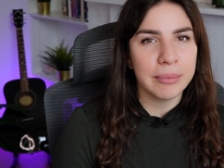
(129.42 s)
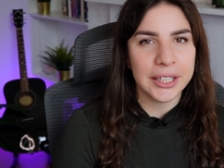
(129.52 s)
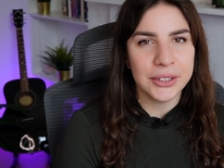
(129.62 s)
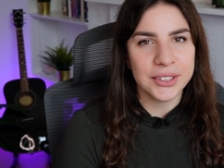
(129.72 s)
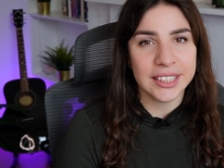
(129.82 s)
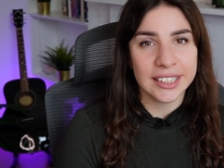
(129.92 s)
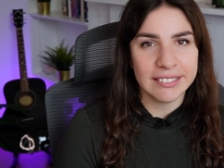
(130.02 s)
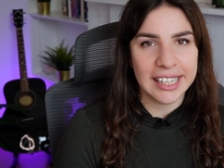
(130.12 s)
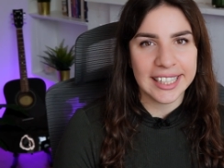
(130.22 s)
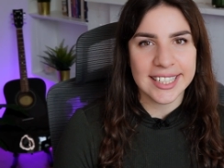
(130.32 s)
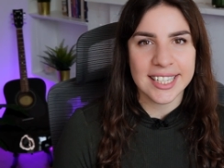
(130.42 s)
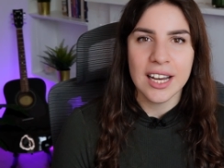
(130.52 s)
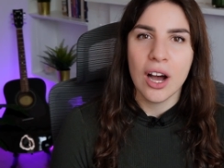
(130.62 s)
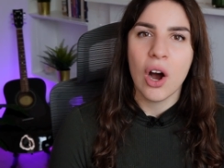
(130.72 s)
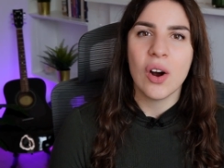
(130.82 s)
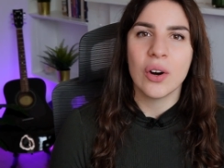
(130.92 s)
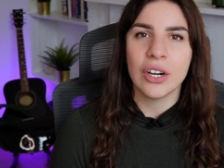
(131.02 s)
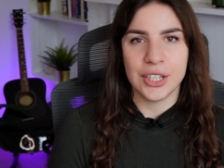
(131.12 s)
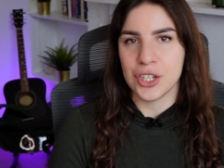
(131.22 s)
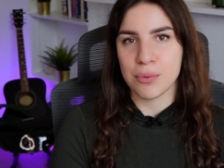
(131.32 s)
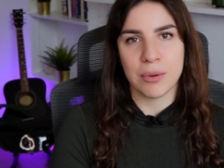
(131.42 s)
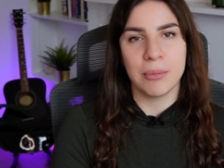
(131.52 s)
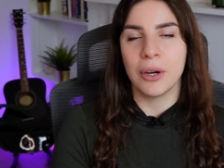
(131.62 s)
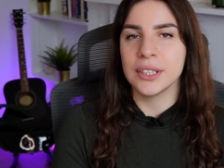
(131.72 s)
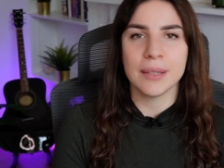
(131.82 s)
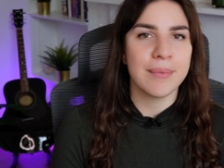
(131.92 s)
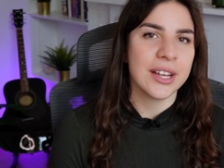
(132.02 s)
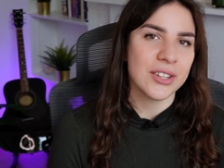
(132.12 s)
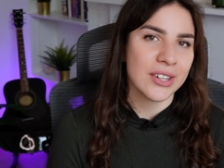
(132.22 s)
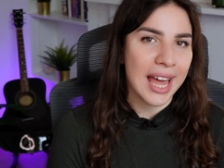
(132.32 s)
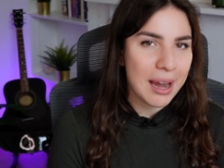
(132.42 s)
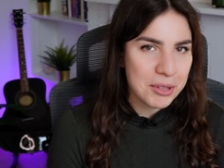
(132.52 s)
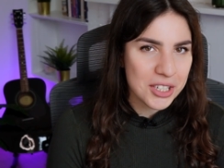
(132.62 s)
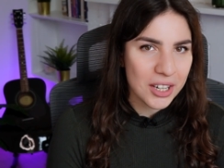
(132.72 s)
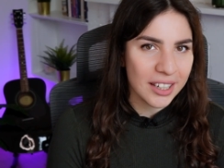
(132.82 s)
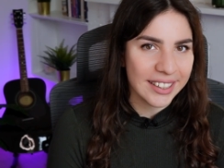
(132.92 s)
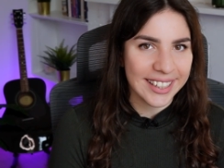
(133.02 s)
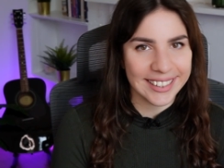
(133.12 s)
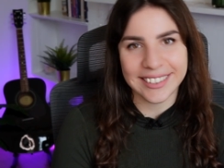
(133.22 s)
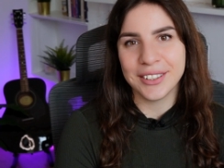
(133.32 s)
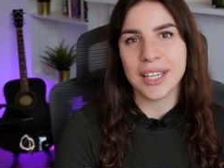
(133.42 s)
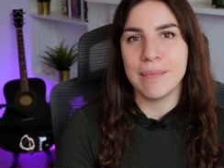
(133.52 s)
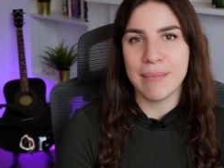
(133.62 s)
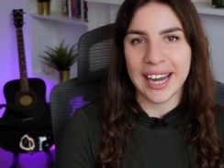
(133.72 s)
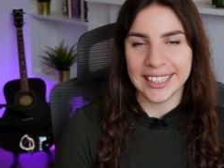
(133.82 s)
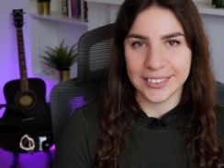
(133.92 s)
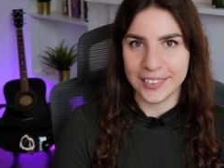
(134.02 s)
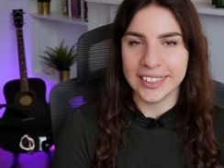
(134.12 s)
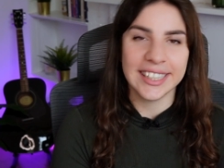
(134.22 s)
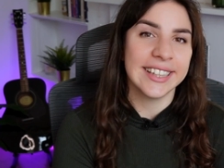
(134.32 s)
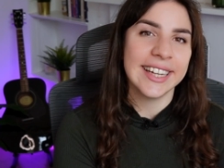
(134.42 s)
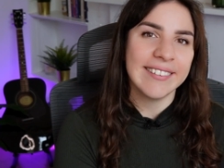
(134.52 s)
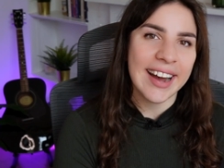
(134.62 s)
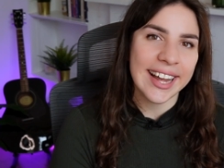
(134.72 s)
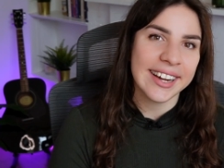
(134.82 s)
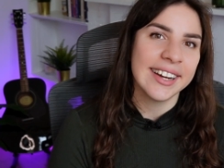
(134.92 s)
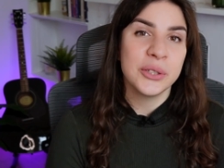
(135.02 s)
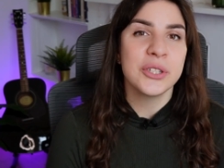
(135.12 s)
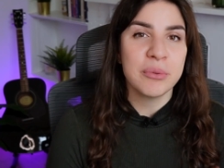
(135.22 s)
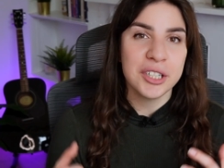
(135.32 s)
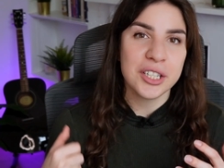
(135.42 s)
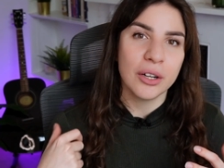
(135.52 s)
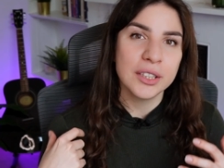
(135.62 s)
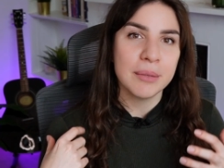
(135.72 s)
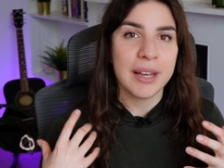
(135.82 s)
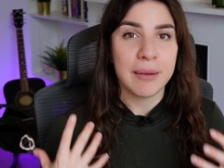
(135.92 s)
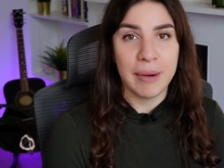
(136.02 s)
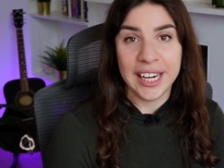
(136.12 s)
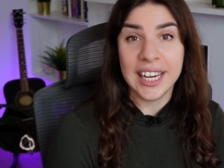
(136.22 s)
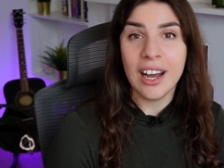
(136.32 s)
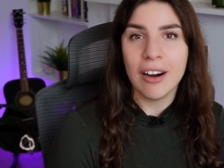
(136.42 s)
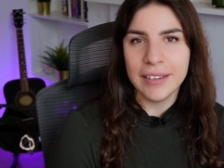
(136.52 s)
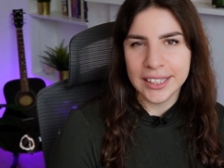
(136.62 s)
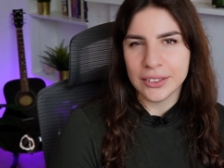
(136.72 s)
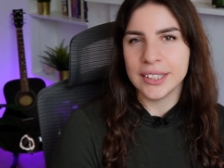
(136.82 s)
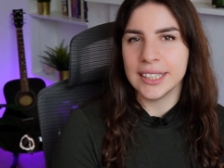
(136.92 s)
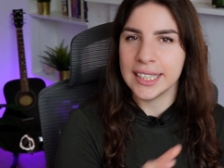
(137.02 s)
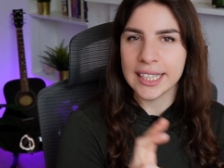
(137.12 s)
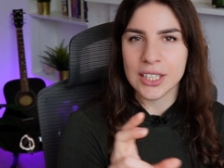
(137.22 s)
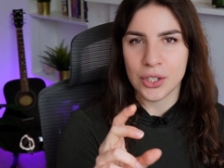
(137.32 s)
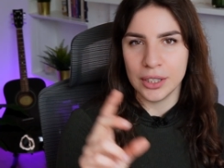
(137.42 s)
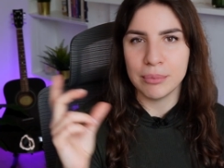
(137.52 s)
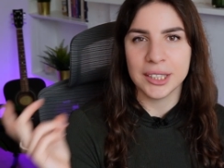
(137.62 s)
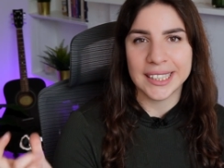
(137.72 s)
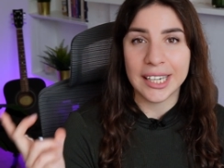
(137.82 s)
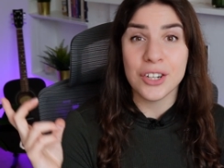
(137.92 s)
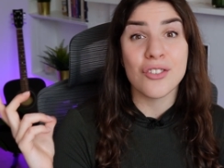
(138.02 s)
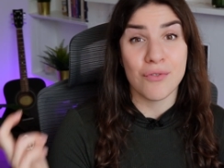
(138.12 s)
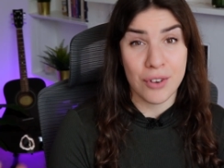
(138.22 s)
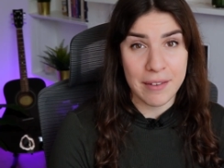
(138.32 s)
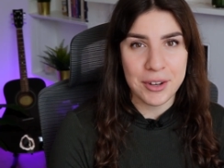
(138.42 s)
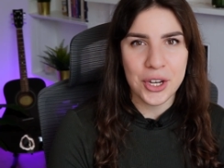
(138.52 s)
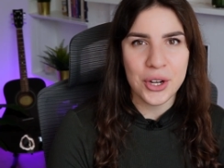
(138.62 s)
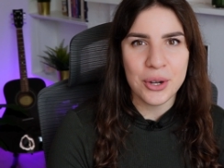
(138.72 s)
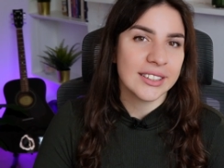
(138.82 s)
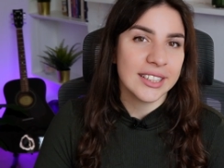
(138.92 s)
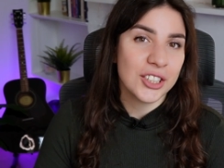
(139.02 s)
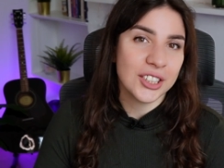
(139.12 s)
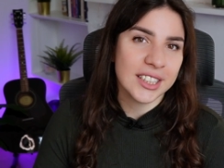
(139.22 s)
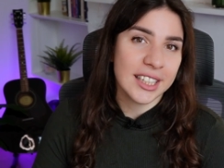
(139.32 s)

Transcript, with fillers: by using their links or they just promote some things on Amazon that you can buy as well that they like. YouTubers also make money of it or they take a certain percentage of revenue. So that's just